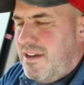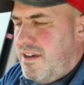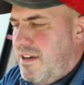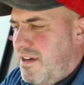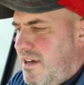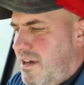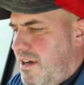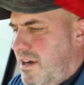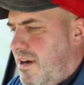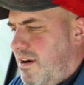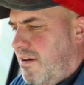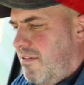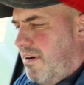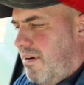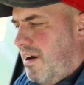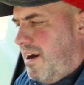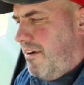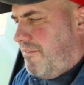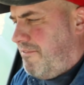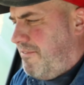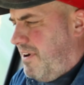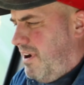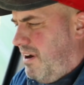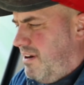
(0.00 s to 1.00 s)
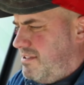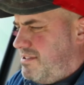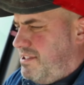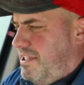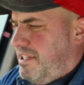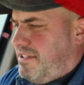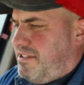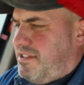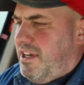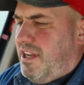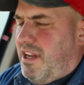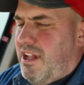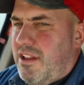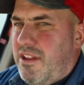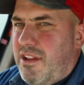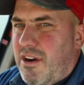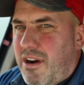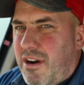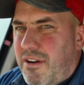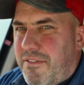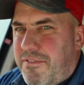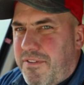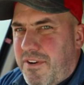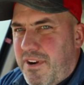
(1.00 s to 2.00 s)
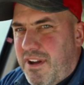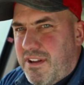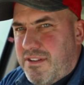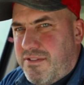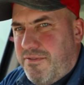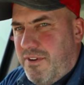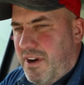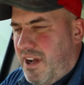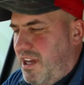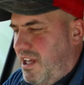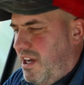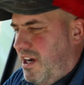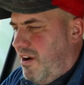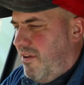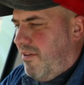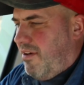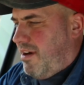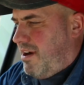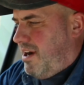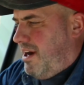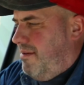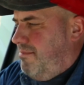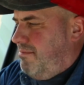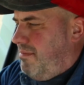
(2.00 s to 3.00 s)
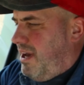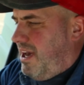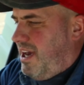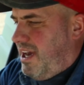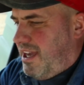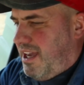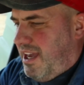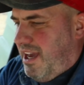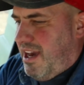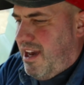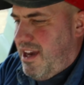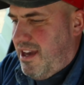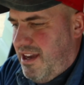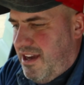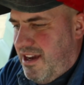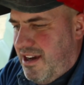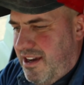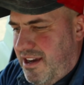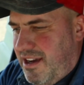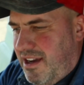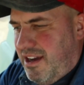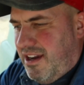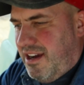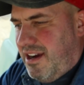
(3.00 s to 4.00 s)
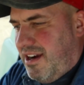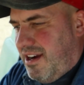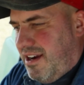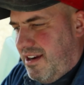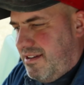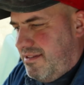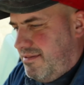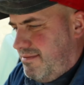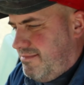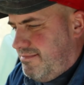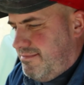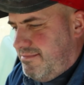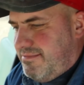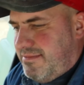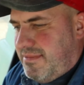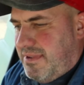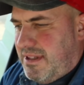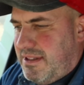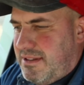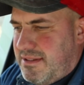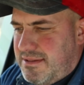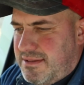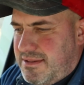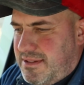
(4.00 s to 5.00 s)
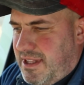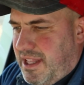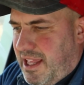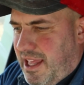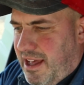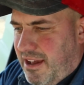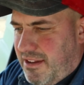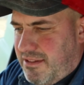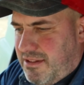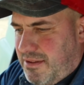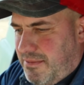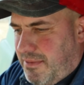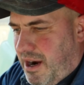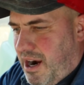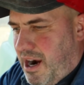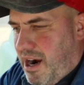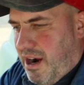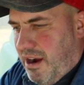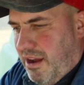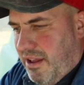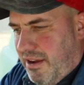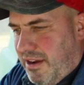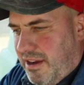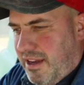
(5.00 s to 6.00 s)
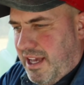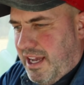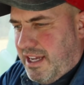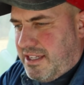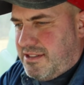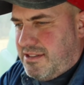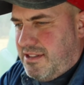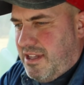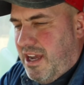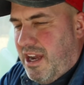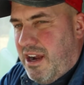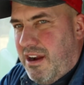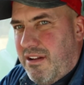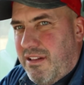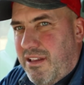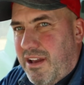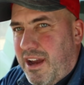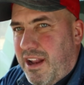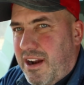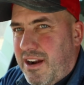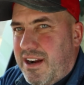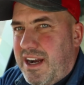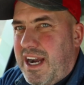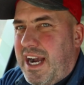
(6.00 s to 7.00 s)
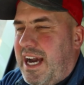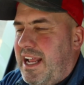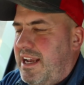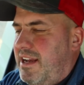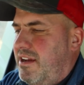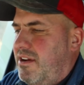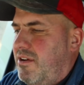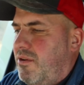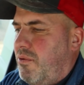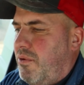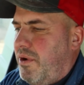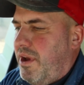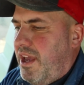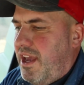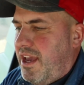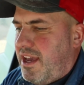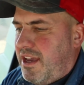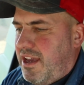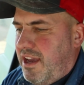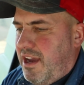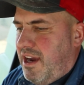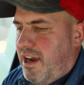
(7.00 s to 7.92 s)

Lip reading: Well, folks, that's going to do it for this video. We'll come back at you here tomorrow or the next day or later on in the week here.